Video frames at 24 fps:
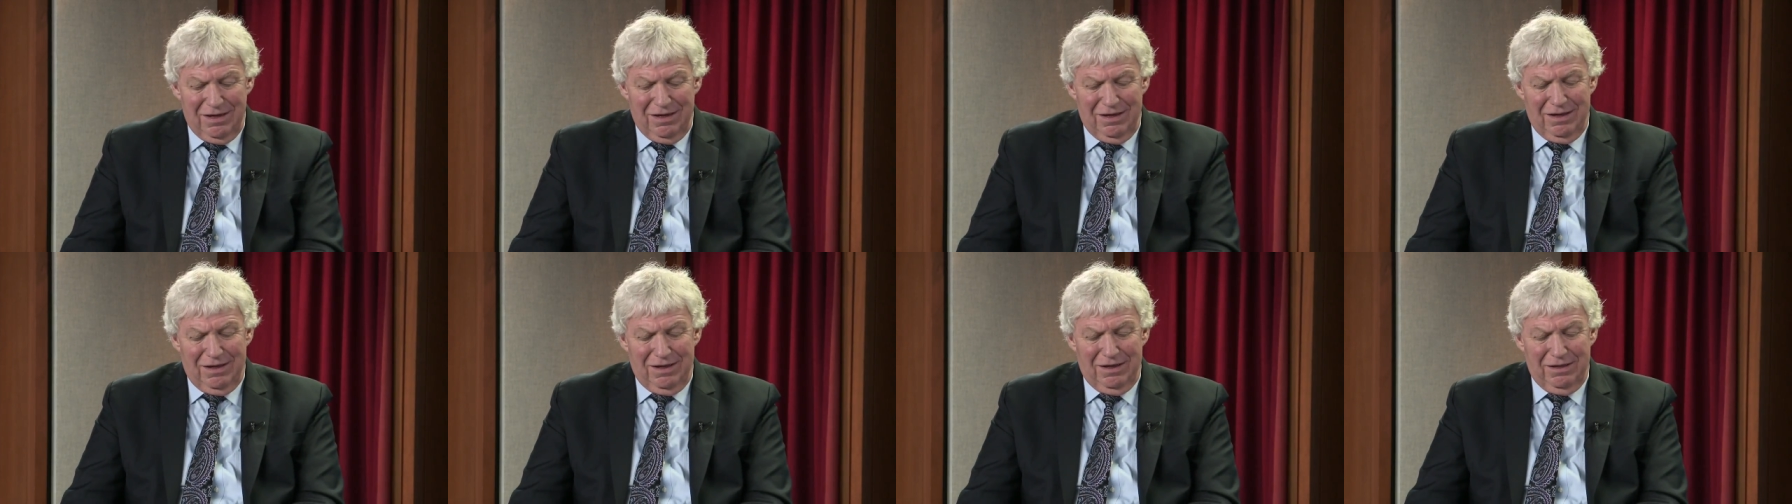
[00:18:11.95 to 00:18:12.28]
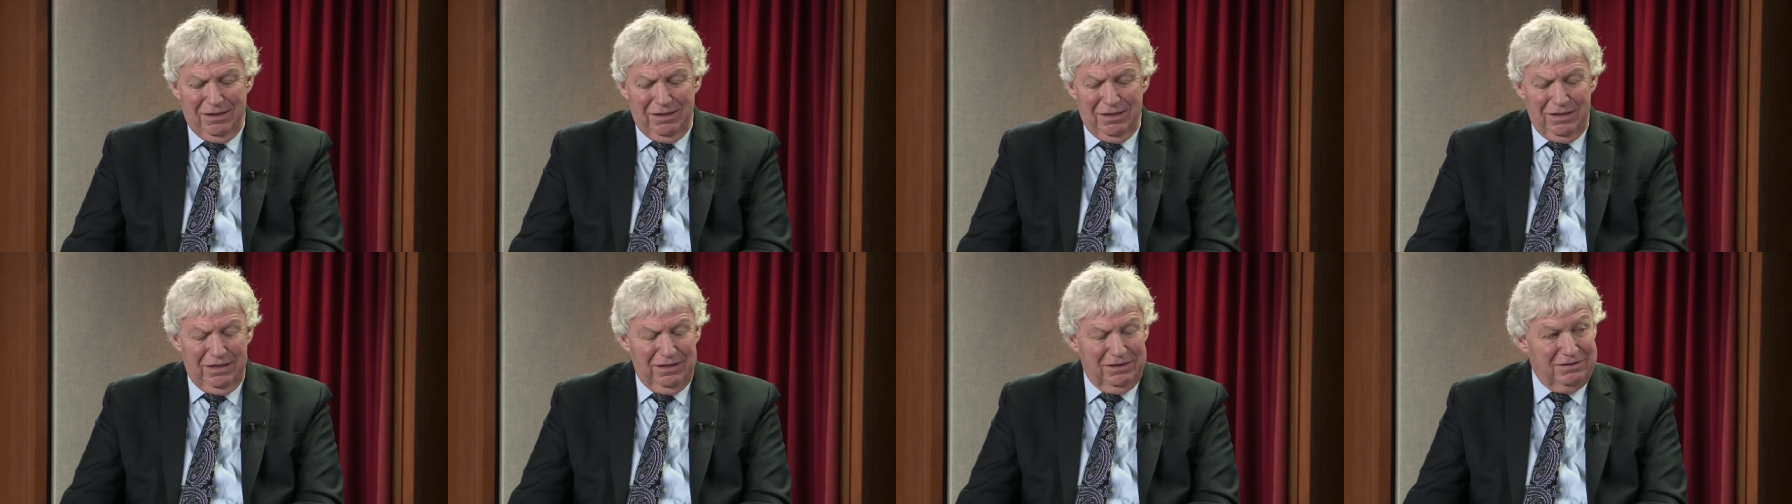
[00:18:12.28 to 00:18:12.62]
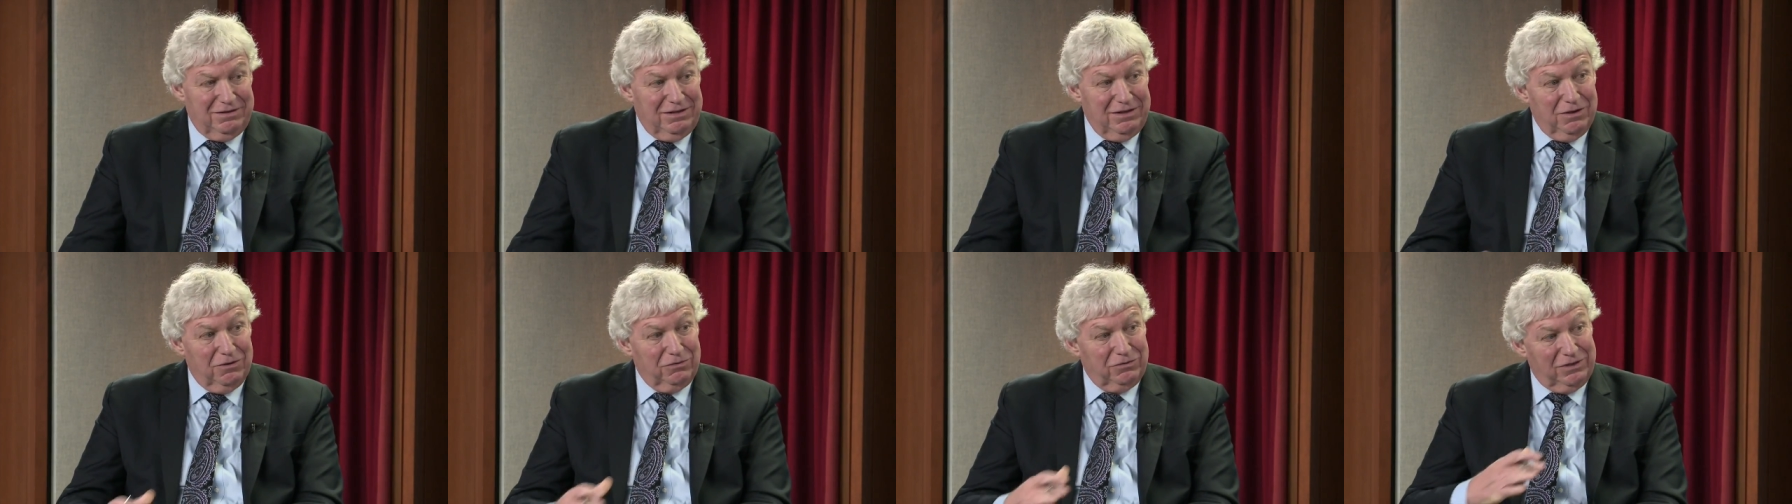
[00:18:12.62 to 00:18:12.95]
uh,
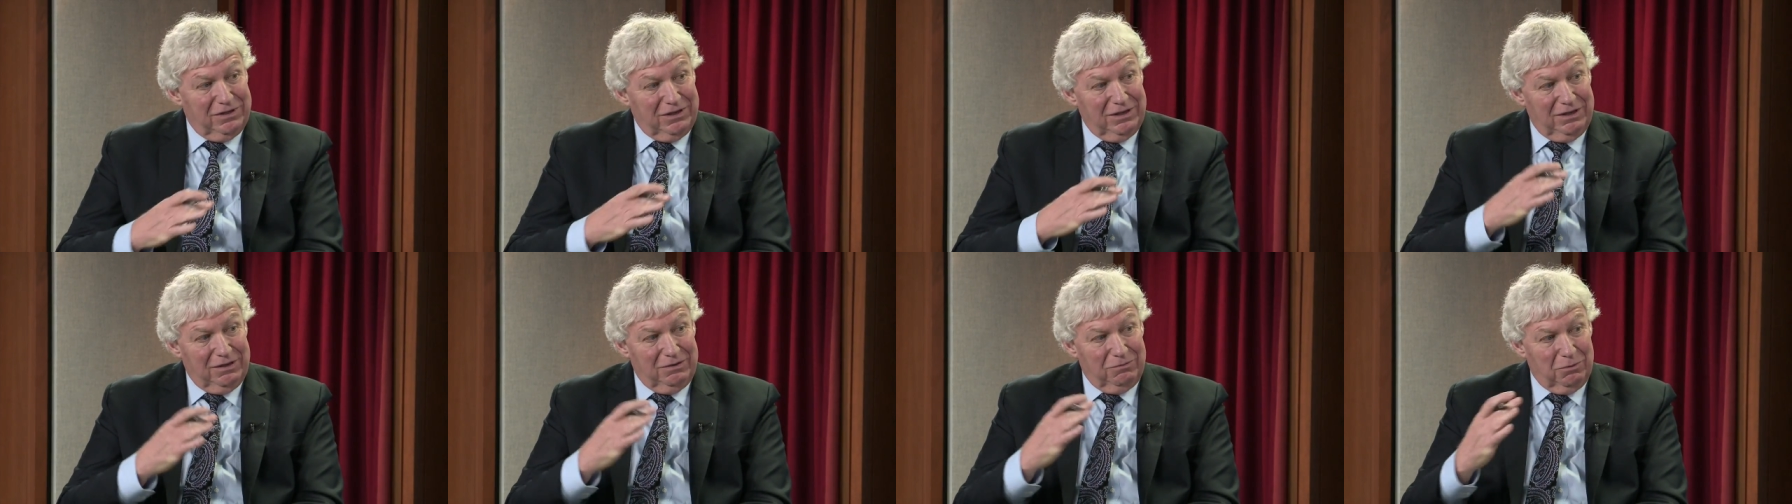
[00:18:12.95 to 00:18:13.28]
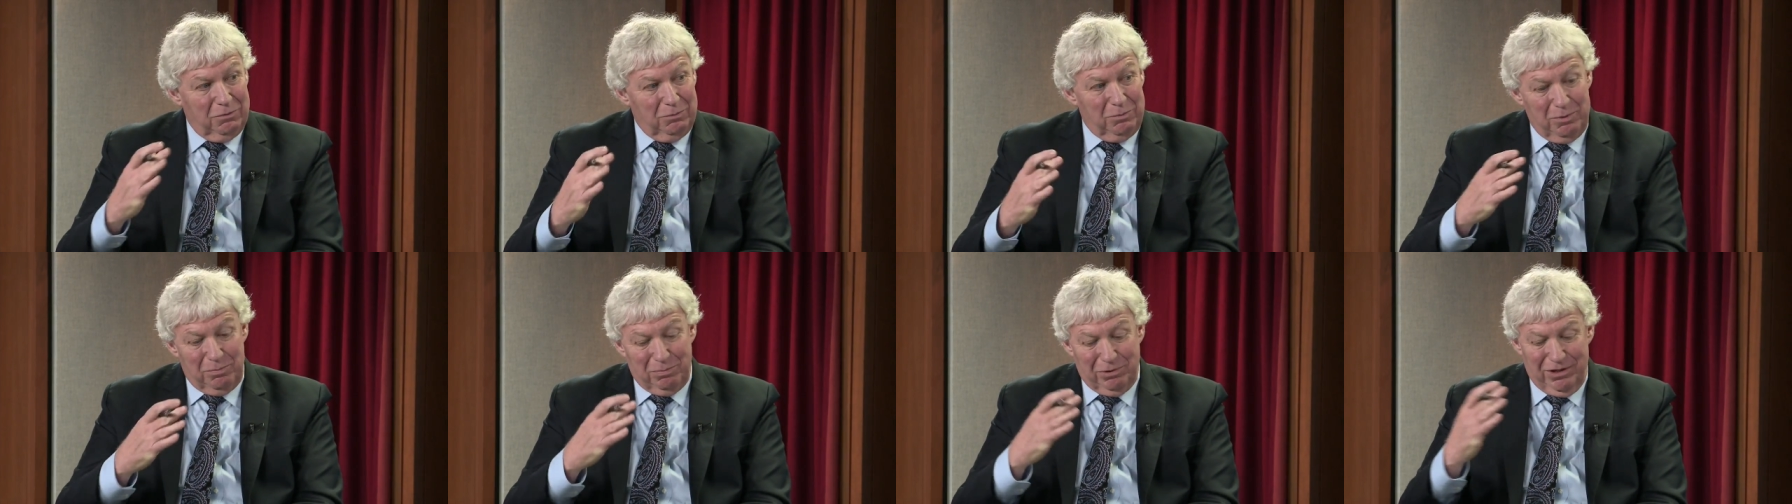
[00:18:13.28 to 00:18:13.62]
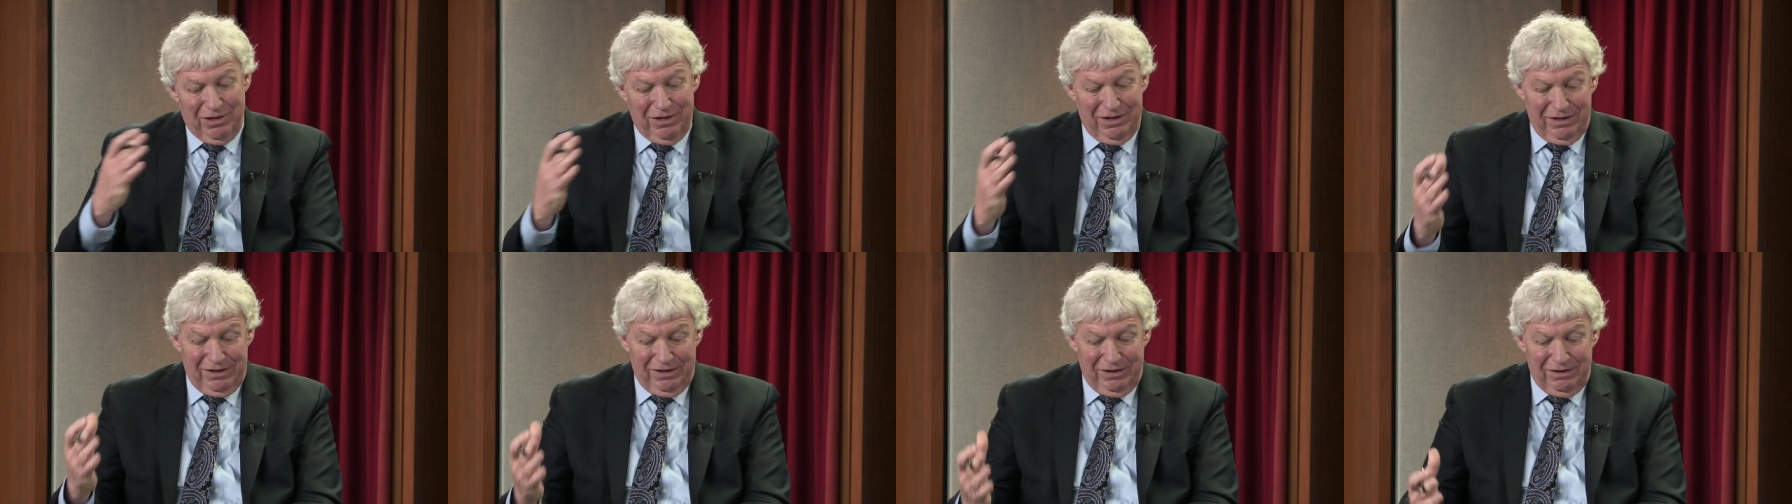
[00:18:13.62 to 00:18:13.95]
and DoD will be
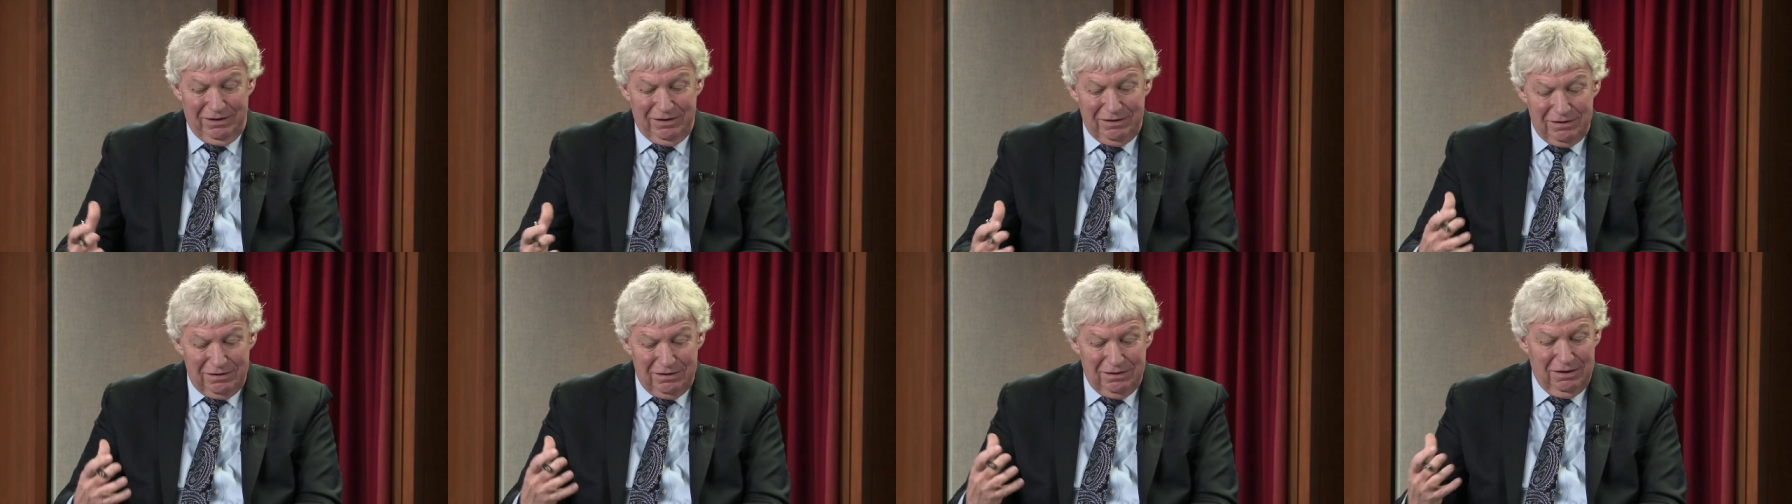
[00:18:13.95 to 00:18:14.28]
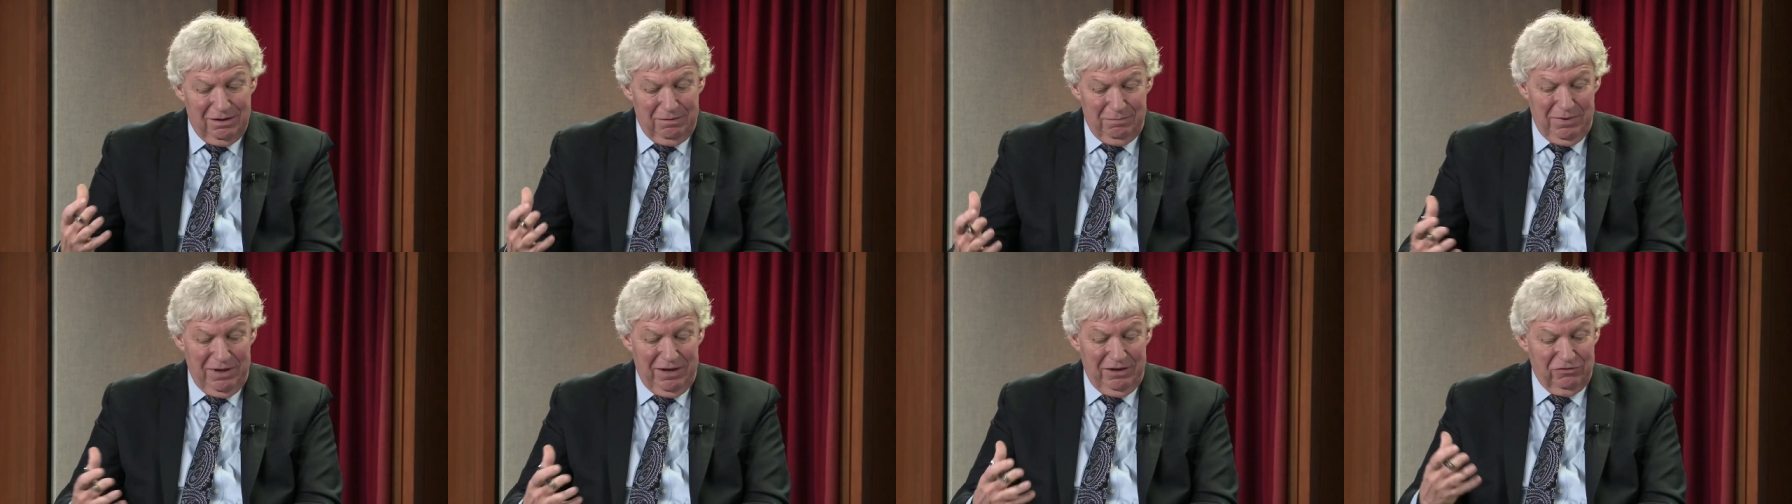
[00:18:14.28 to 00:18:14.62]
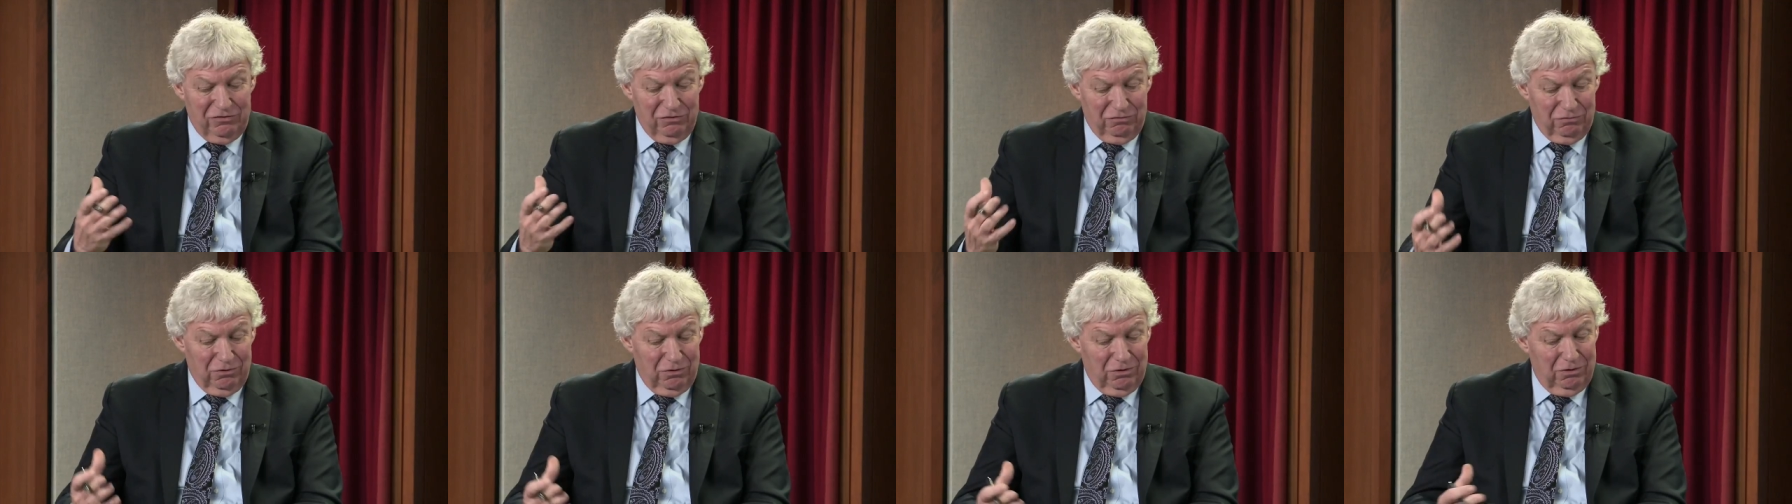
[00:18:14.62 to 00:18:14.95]
playing a
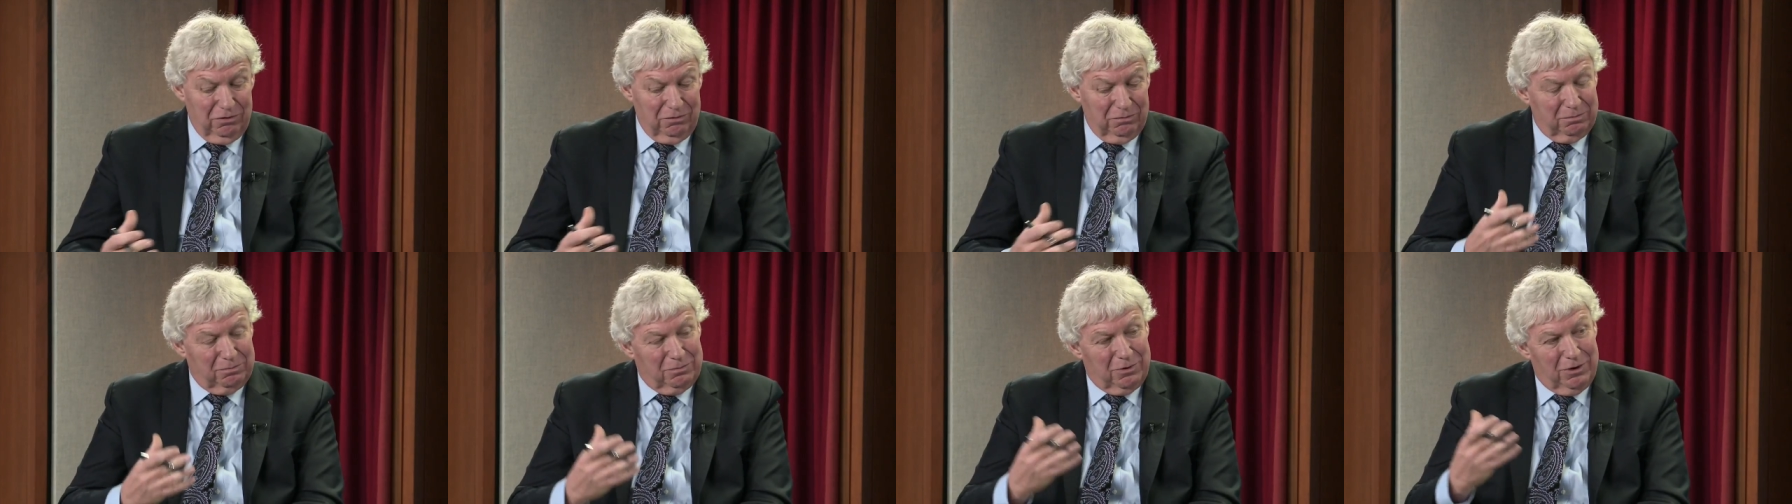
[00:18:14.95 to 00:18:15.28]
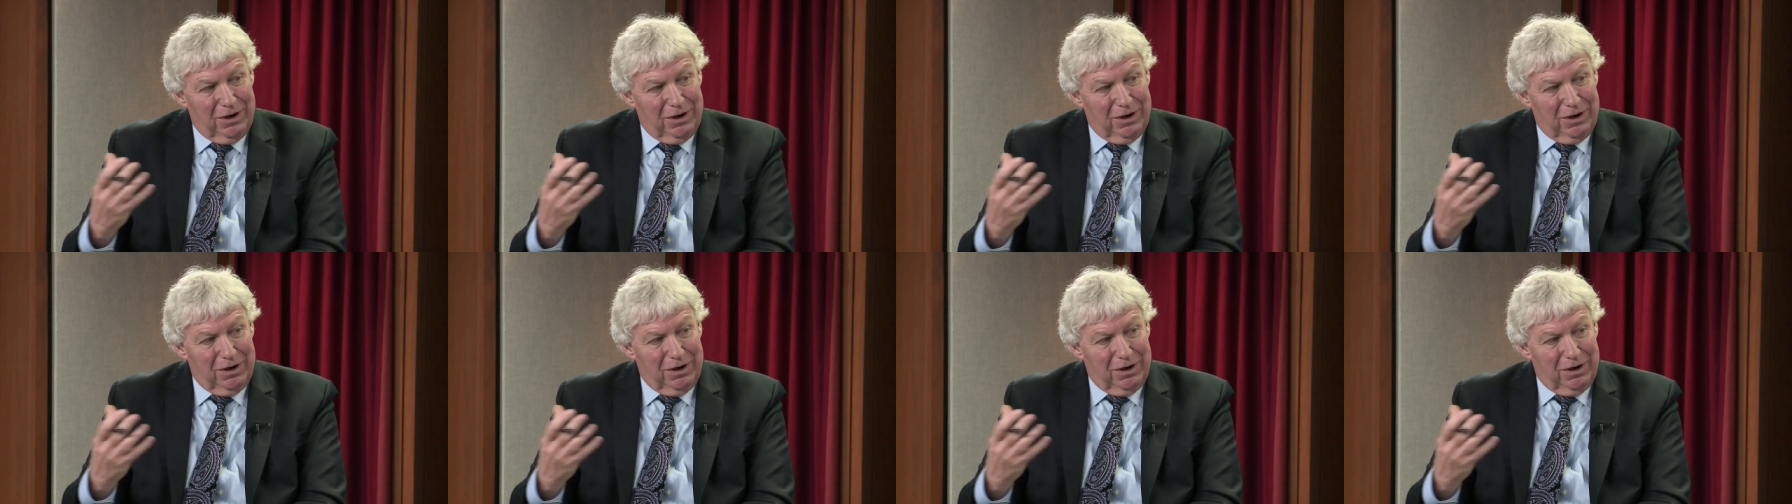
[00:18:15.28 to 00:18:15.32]
major role,